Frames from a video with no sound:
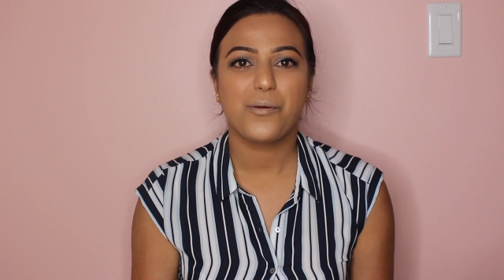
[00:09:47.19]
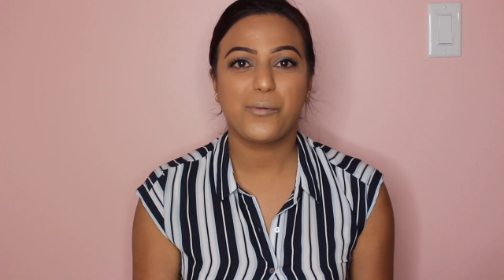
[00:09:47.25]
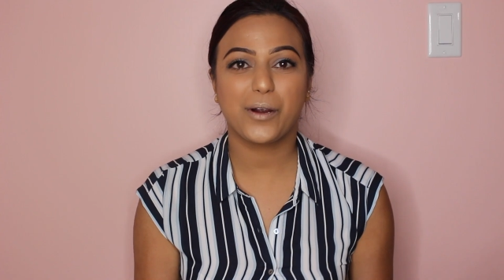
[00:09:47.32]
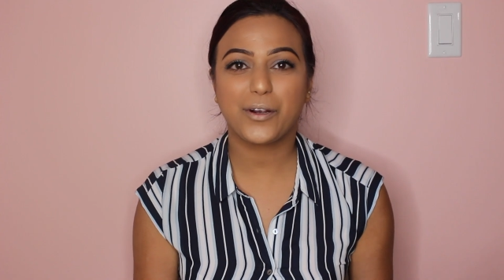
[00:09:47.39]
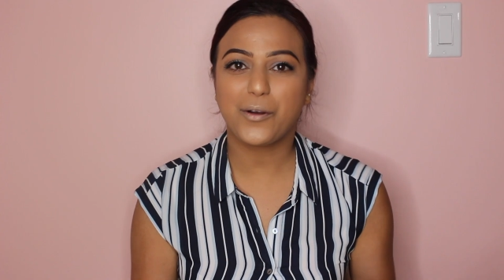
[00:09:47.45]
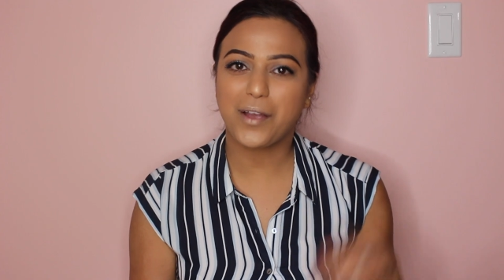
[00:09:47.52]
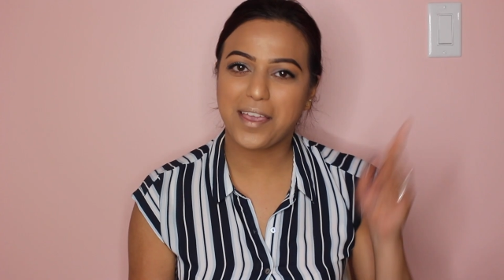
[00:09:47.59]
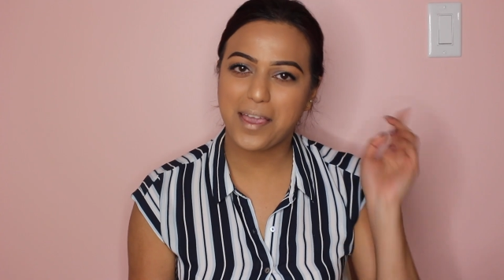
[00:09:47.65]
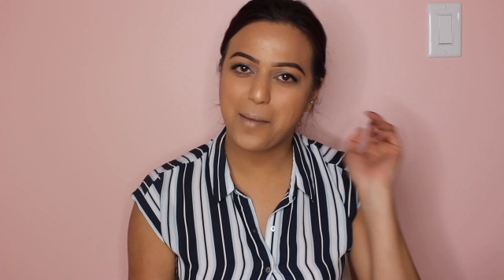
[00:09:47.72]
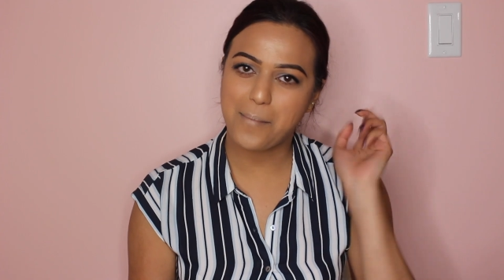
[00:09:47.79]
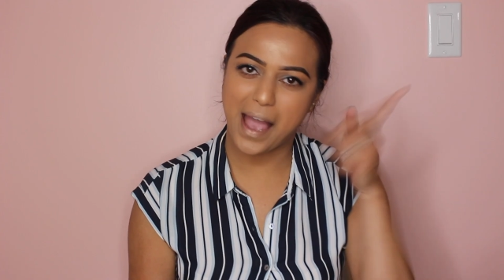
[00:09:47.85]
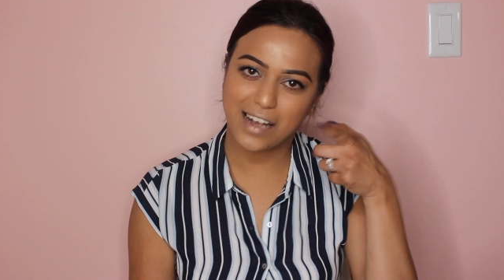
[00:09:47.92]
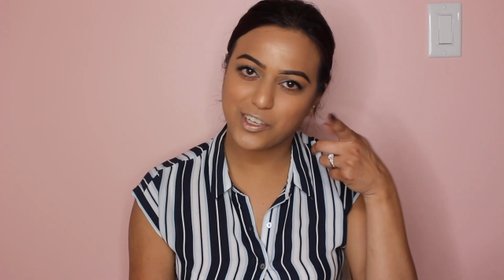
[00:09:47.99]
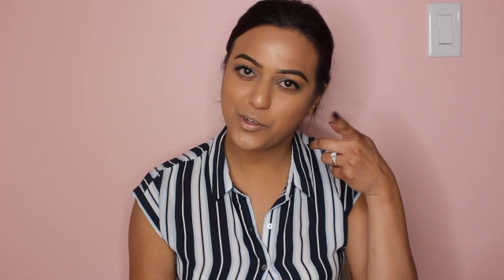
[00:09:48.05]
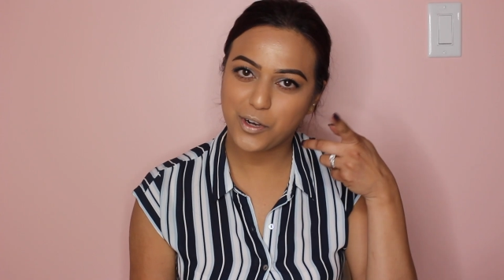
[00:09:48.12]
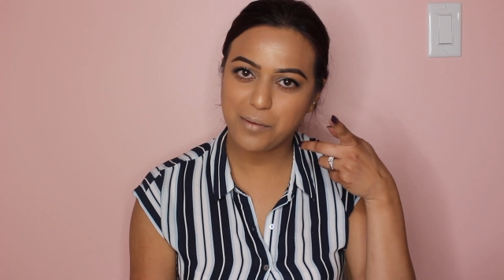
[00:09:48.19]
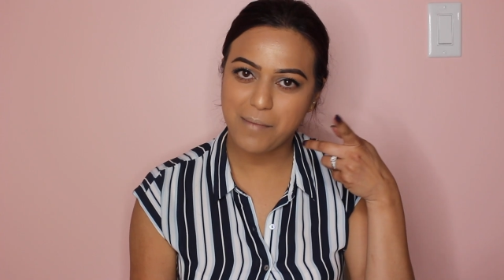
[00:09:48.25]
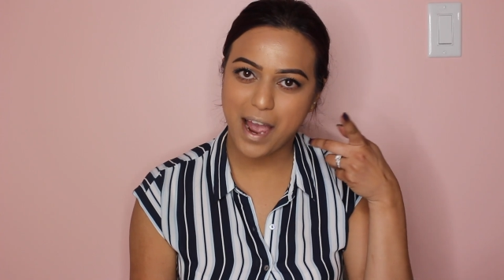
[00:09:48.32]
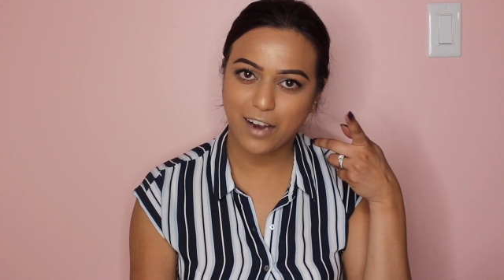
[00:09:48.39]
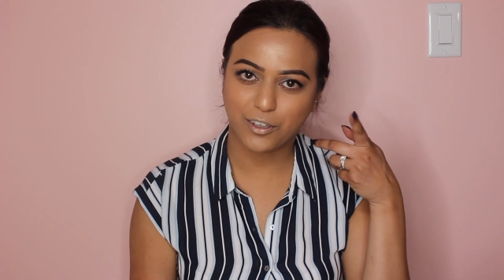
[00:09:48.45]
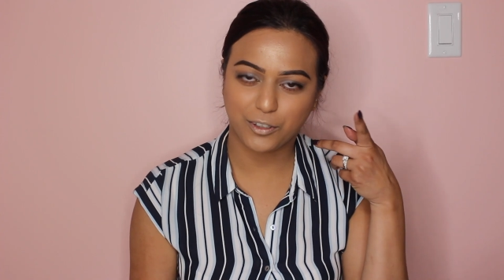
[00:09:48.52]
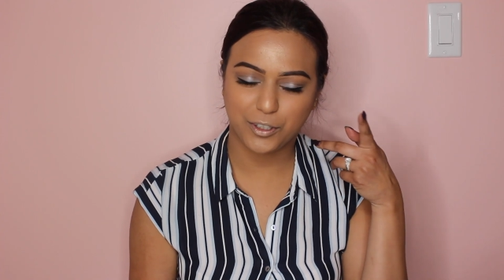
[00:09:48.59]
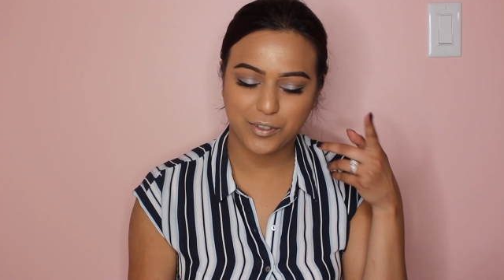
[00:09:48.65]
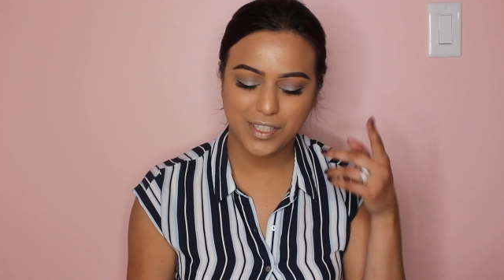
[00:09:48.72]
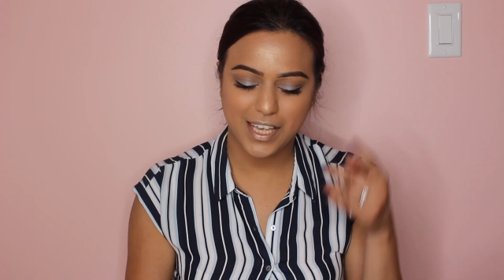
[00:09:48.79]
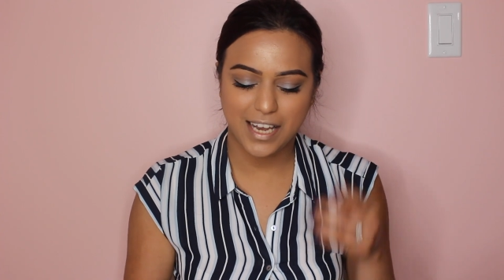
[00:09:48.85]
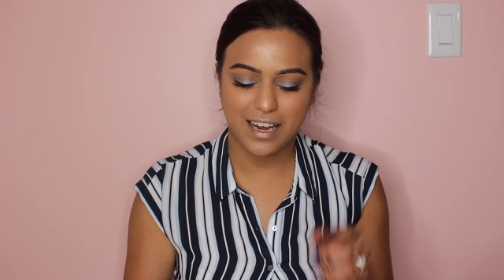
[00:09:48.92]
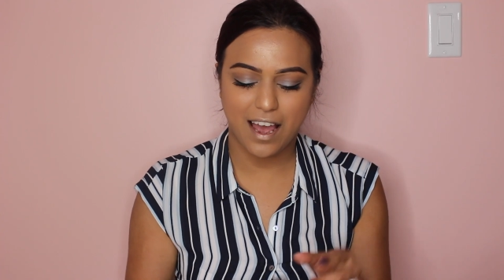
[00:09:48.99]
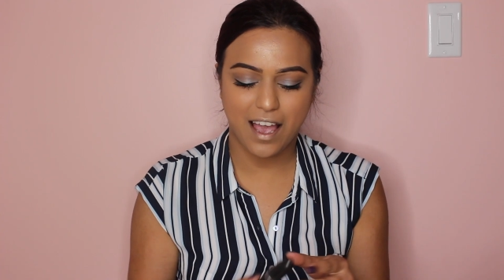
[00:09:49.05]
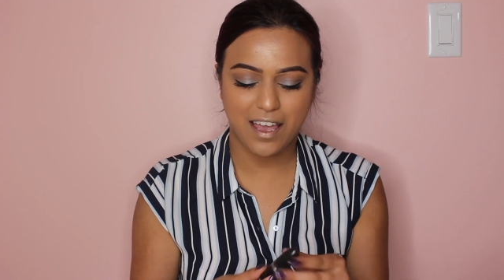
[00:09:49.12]
We're going back to our MAC roots,
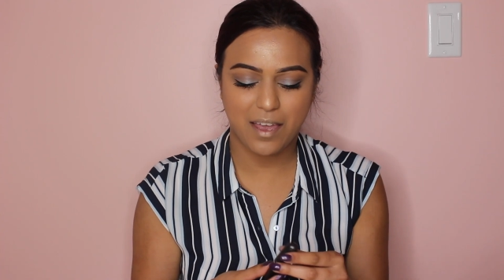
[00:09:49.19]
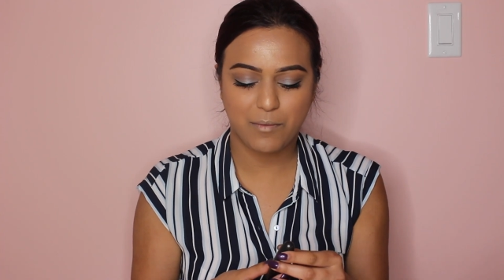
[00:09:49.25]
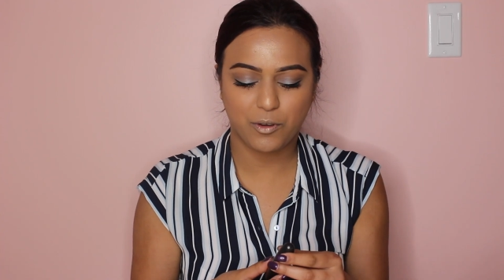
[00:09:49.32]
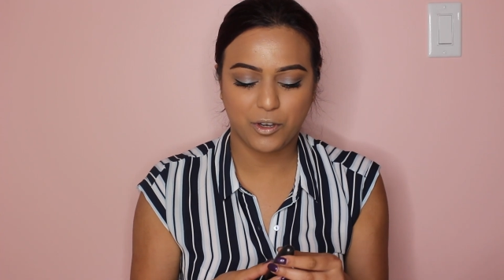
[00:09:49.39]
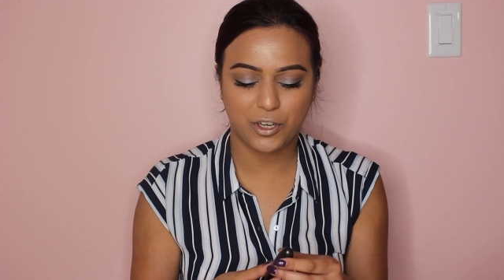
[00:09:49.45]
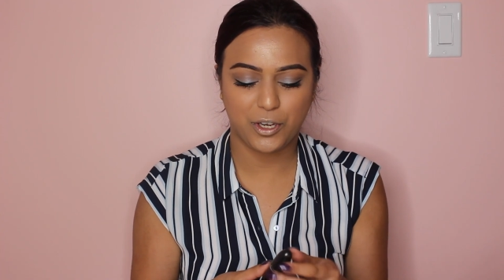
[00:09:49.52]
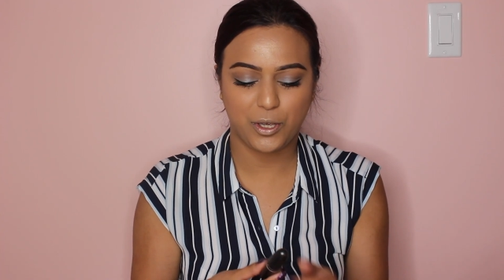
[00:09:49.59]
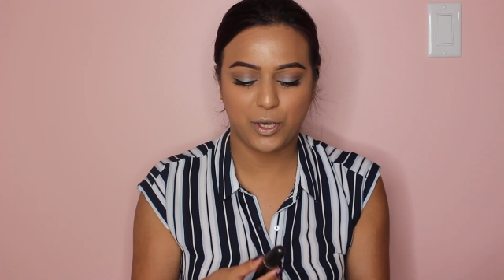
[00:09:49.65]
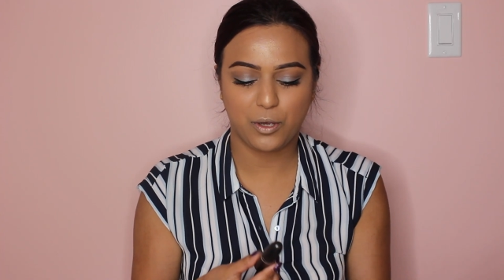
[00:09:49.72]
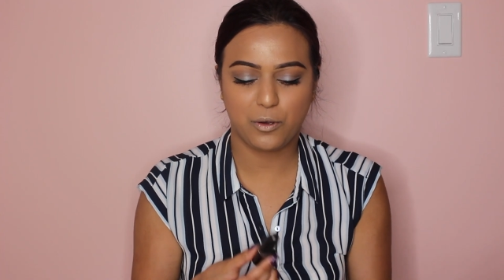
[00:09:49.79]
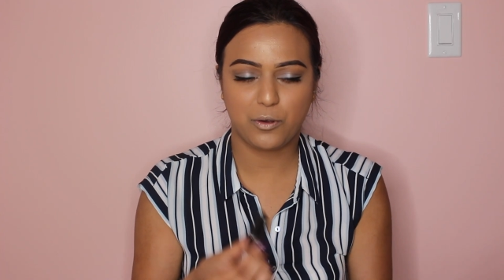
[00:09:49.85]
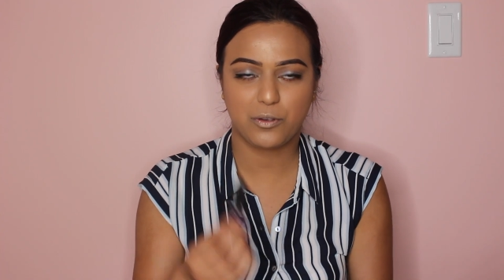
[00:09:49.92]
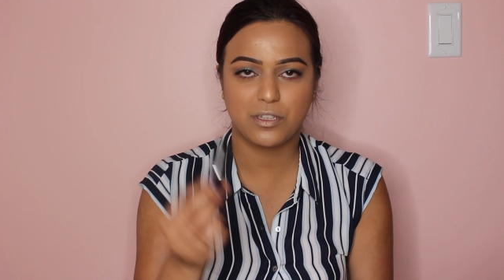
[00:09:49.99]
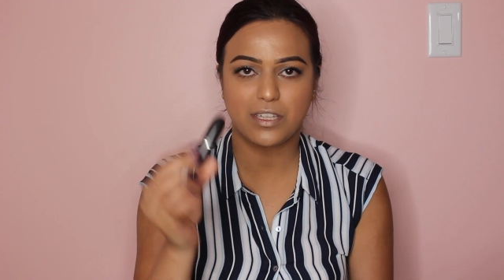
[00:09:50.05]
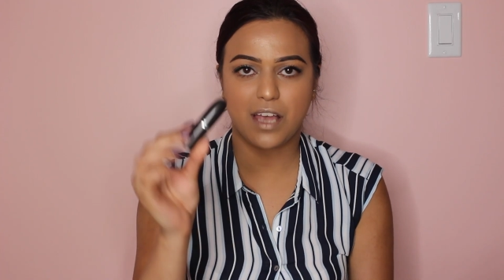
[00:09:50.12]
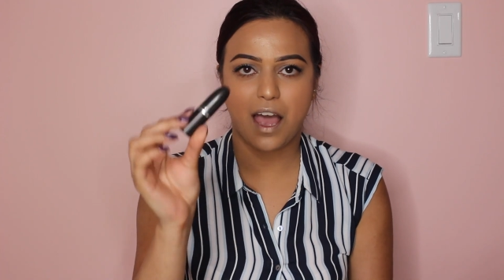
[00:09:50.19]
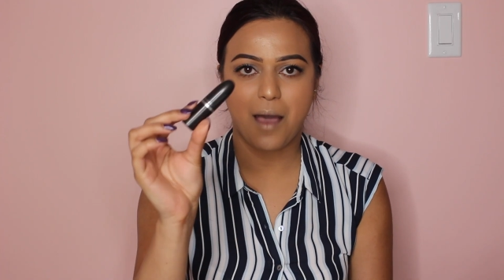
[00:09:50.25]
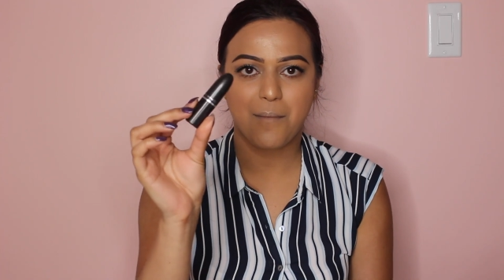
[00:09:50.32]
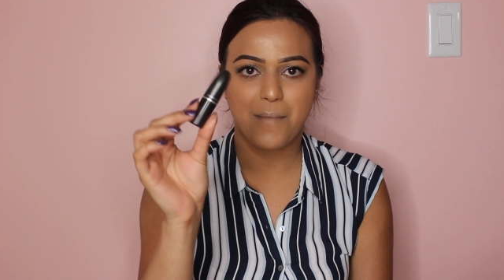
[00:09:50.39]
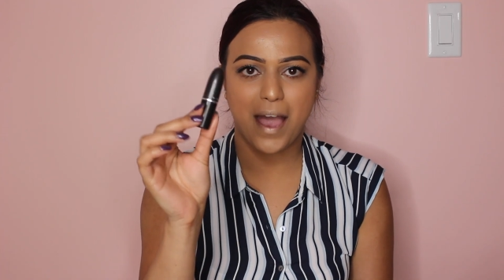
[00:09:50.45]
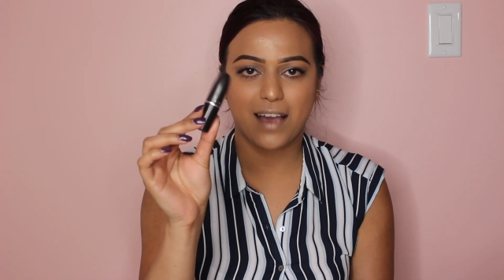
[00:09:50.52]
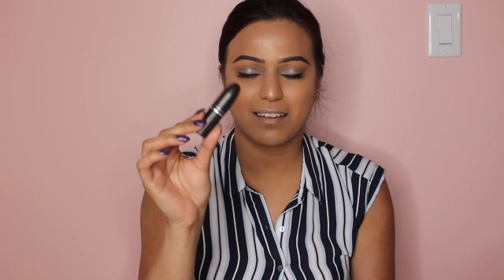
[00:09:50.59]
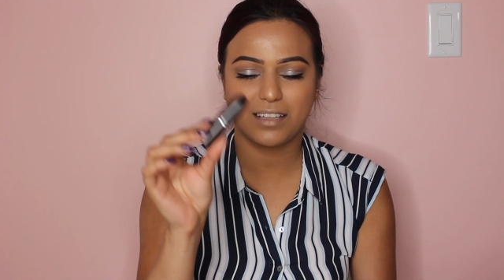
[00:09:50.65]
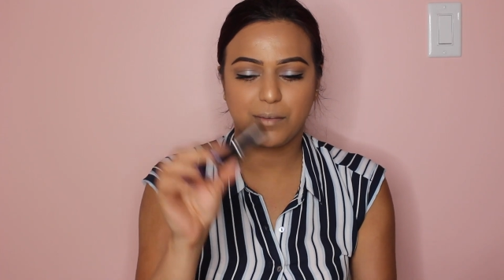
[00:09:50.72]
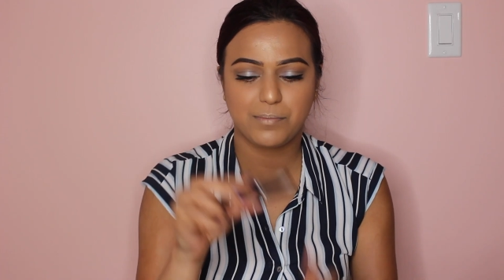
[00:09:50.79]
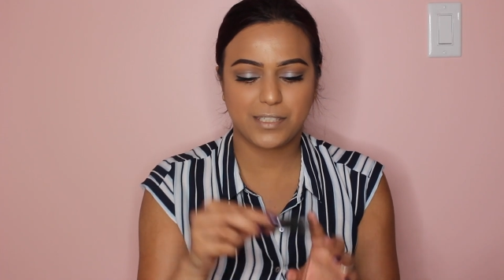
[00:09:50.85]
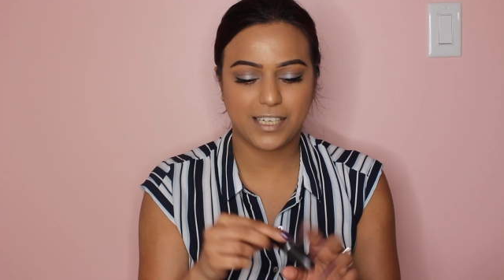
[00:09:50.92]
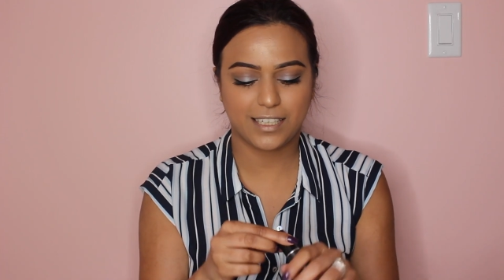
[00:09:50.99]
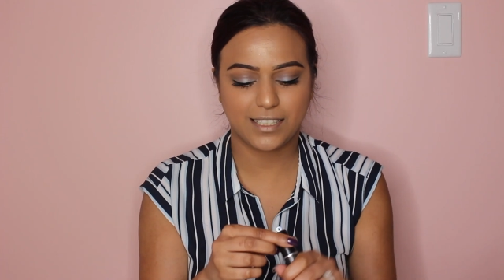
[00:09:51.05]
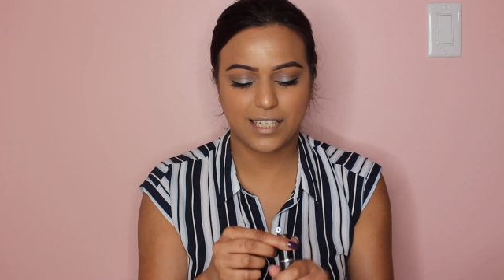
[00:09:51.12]
and I am going to use a MAC
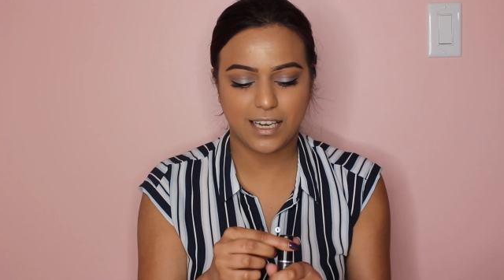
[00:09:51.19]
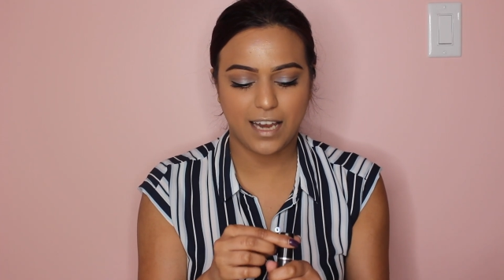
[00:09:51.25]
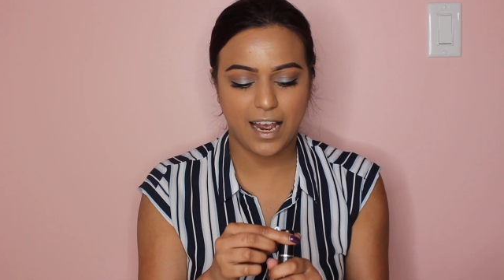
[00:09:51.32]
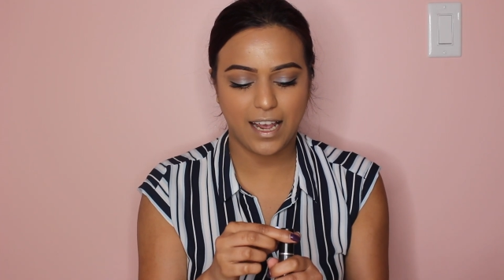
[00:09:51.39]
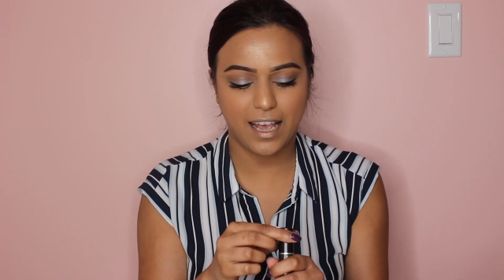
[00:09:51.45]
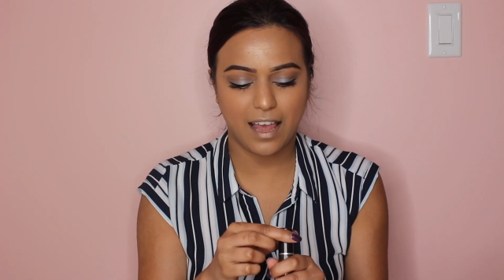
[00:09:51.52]
lipstick today,